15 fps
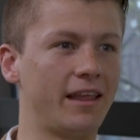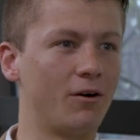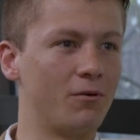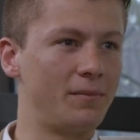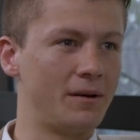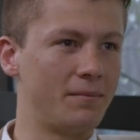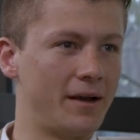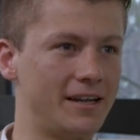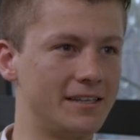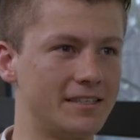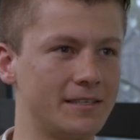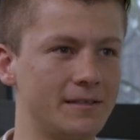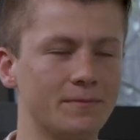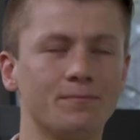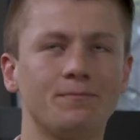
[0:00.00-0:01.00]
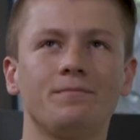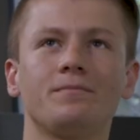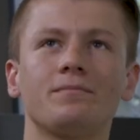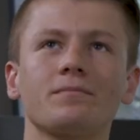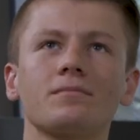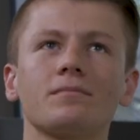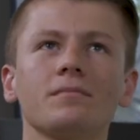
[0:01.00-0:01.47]
that would be amazing.
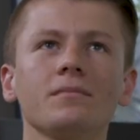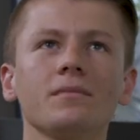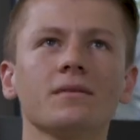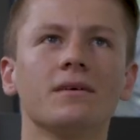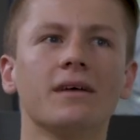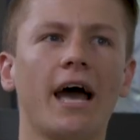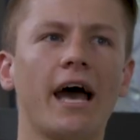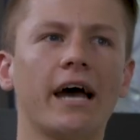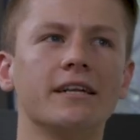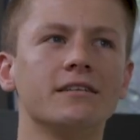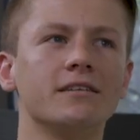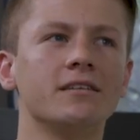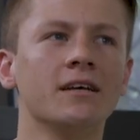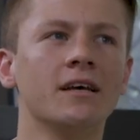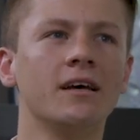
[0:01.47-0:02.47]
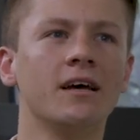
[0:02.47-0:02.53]
And